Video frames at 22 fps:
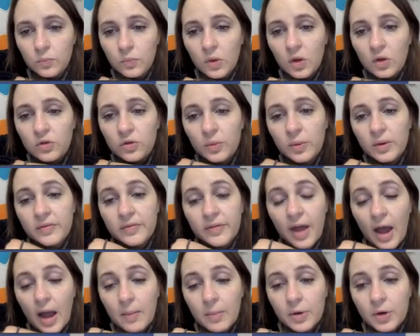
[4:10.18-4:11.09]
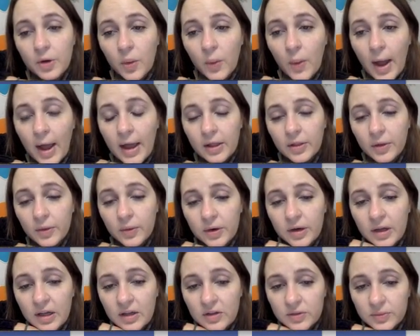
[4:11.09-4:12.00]
So we have capital Y,
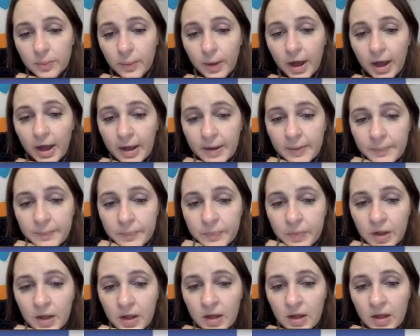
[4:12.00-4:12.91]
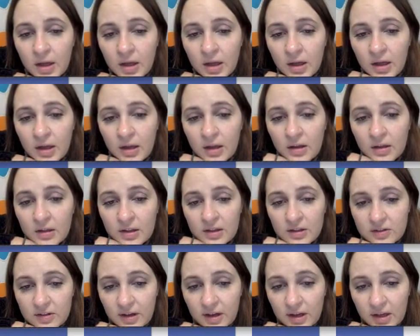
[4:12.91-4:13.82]
lowercase y.
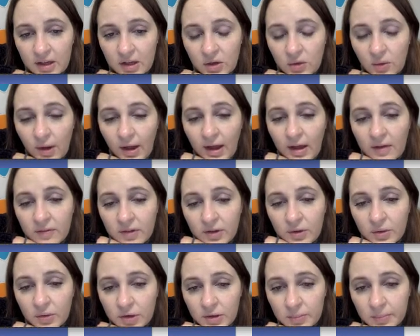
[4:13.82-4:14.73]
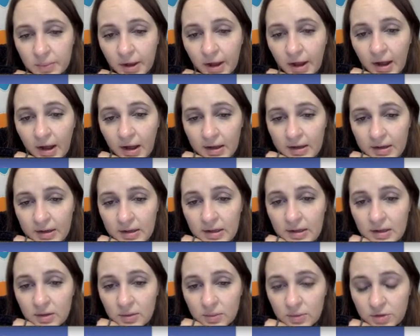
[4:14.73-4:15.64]
Let's say you have a green pod,
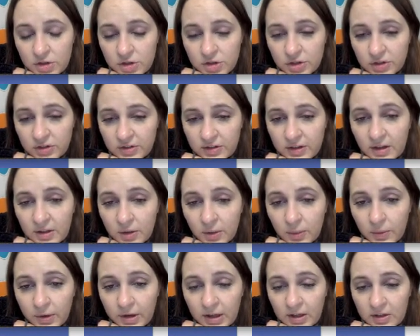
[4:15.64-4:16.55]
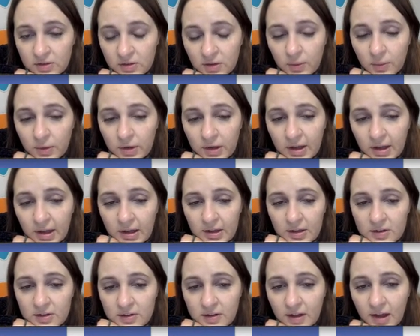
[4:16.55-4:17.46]
which is
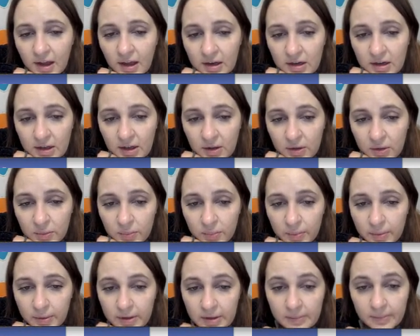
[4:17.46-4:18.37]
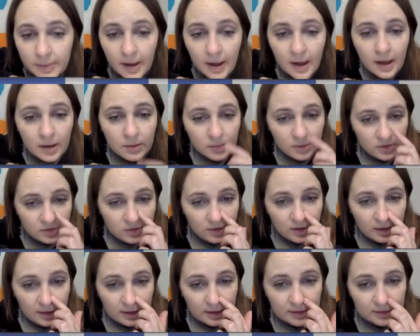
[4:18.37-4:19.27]
lowercase, and a yellow pea pod, which
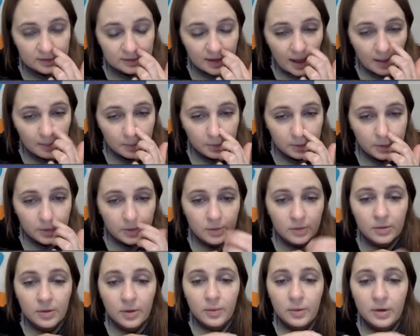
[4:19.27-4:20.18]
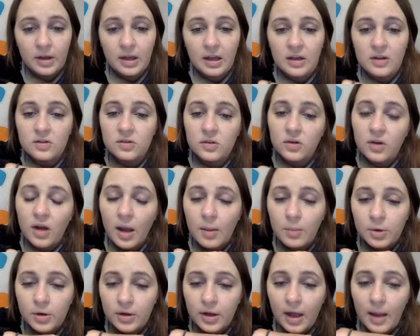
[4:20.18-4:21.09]
is capital lowercase or
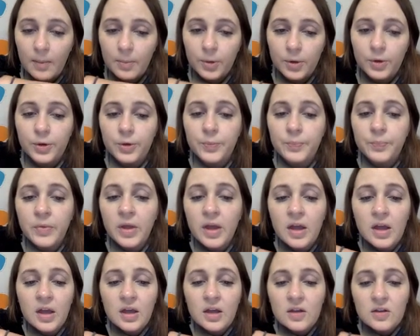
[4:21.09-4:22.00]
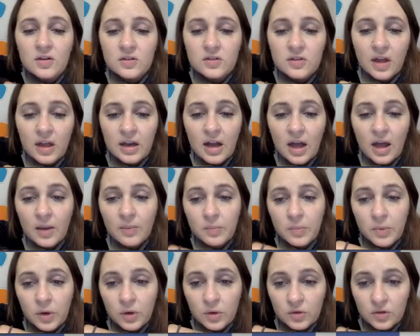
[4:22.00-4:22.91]
capital. Set up
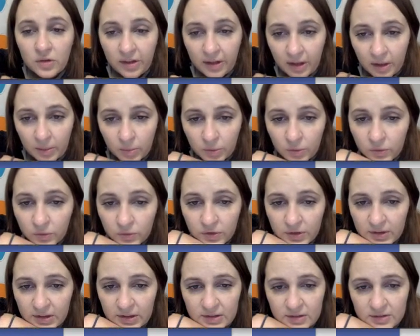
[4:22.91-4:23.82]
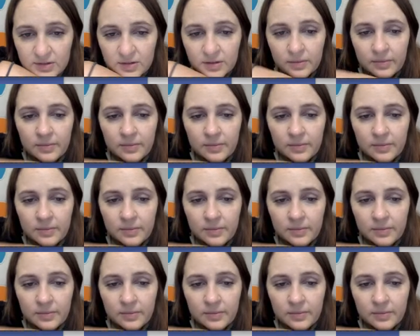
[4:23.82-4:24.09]
your table for this.